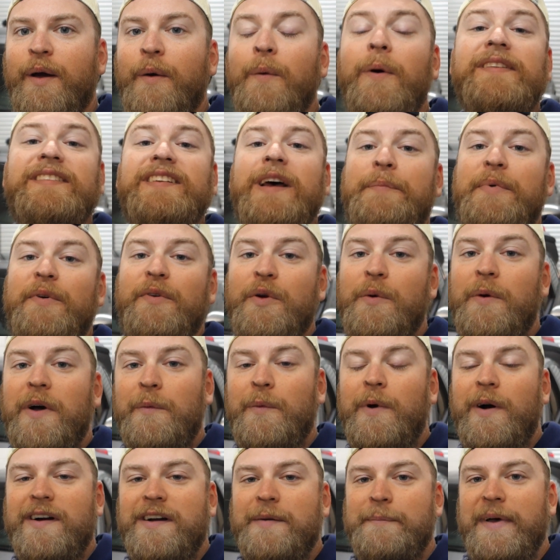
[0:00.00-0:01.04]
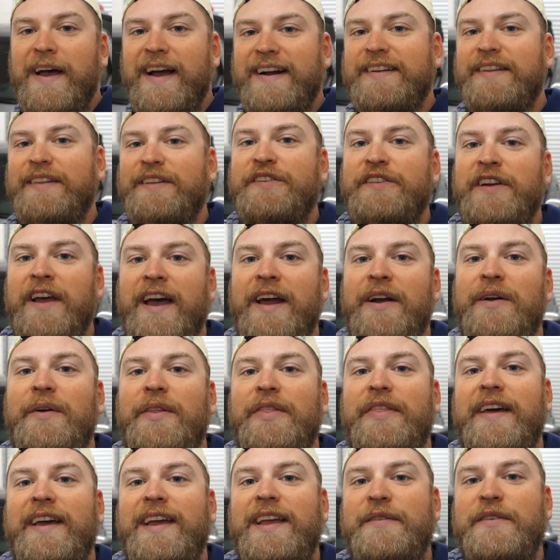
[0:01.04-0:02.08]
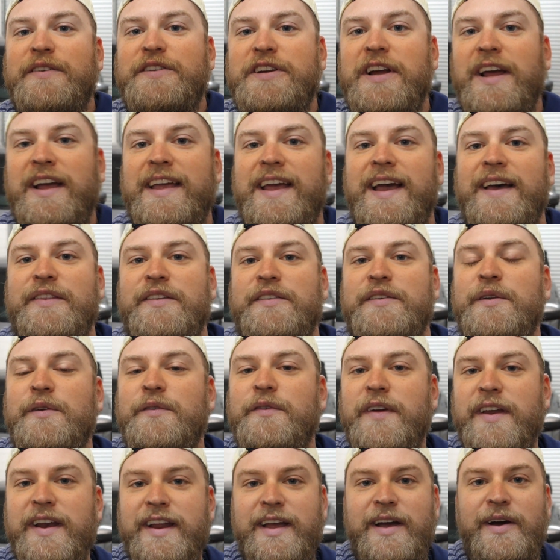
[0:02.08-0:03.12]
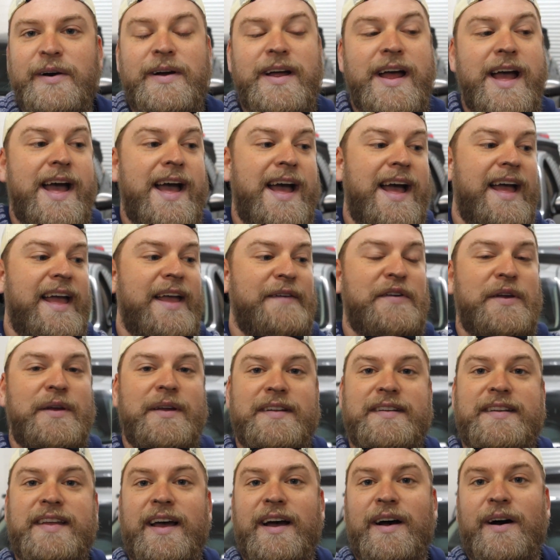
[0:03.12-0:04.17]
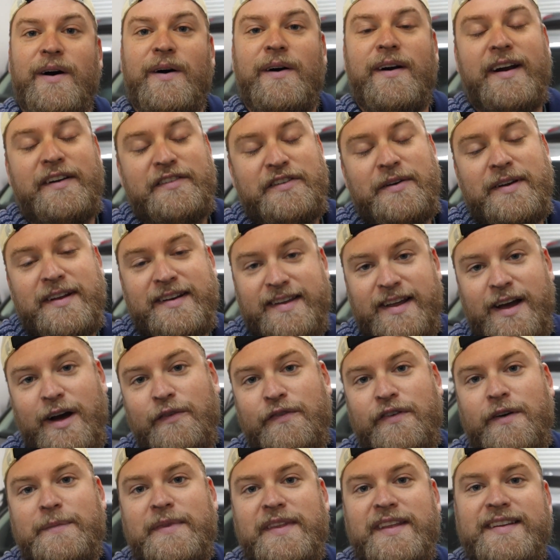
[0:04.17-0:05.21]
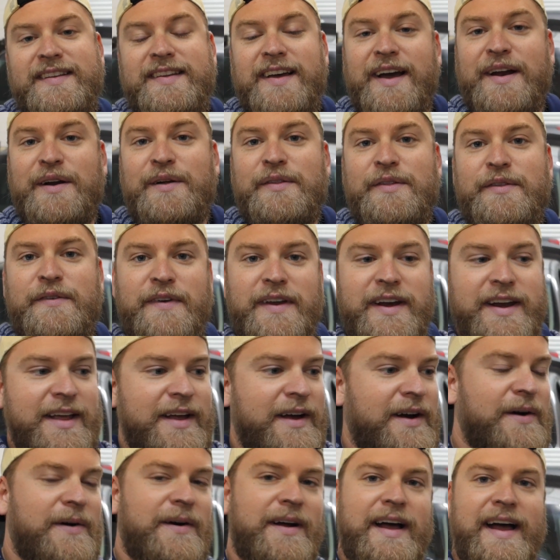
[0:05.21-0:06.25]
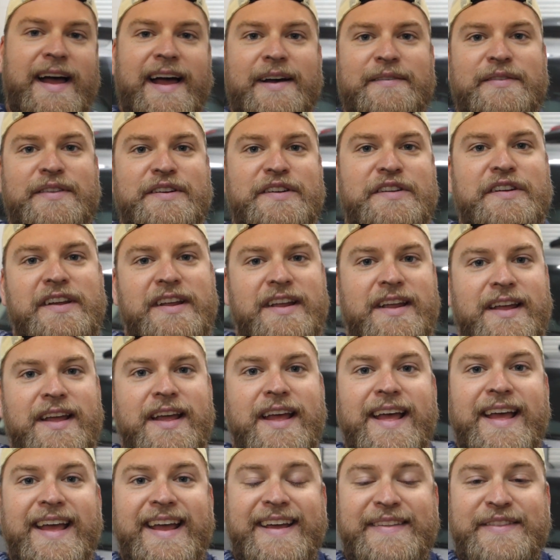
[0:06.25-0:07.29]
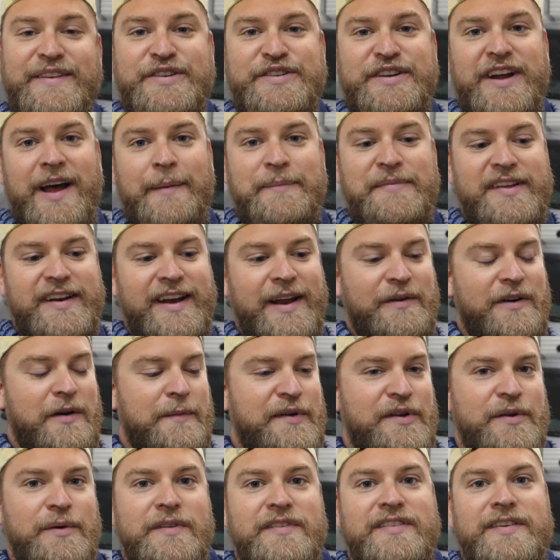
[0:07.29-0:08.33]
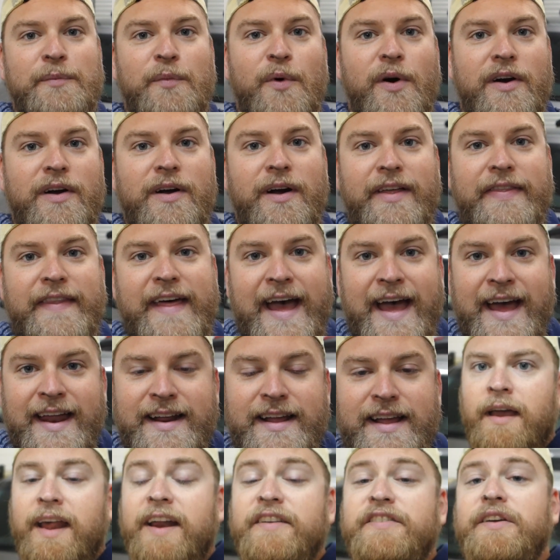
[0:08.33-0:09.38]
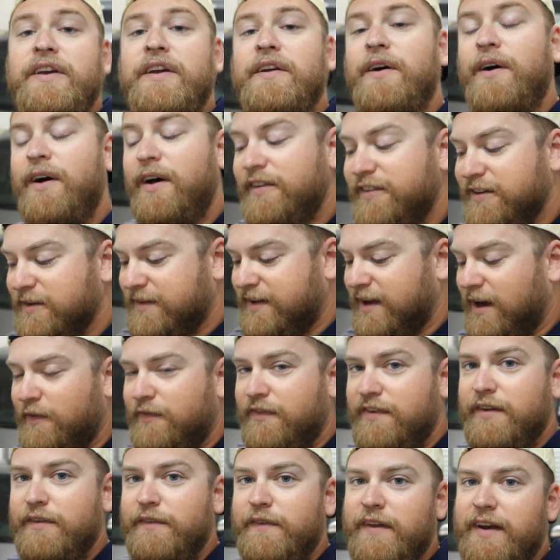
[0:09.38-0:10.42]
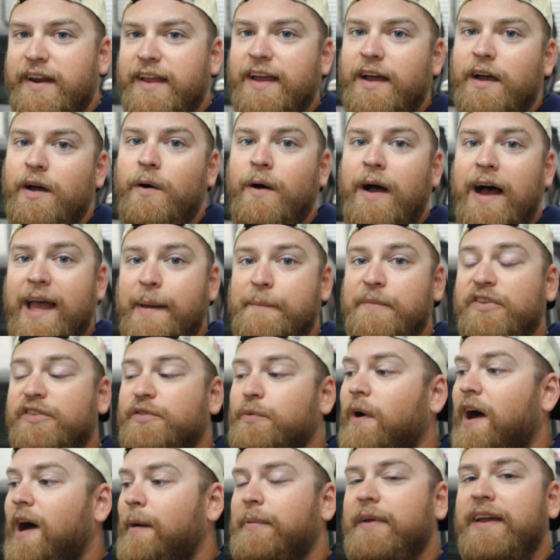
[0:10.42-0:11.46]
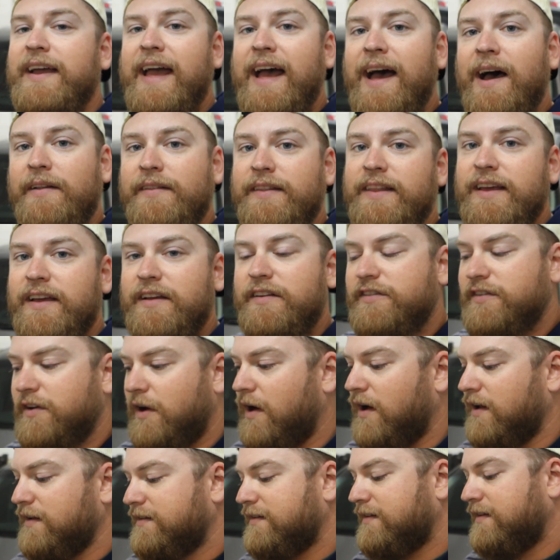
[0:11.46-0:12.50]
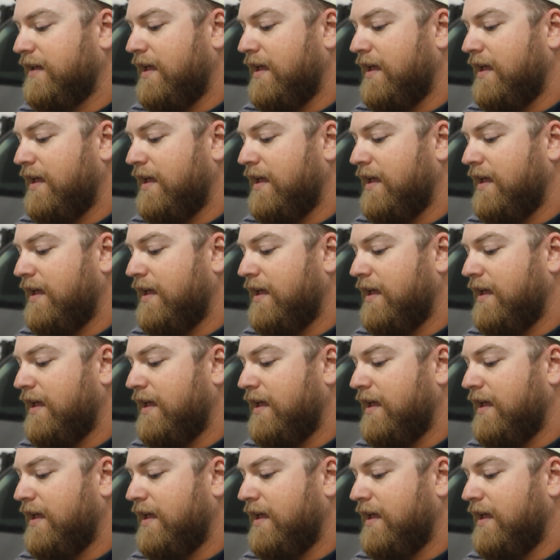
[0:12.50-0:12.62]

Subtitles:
What's up everyone, welcome back to the channel and thank you for checking out this new video. If you can tell, or as you can tell from the title of the video, I have the G in the shop today. We're going to be doing some work on that. As you can also tell from the video, I am swapping out the exhaust.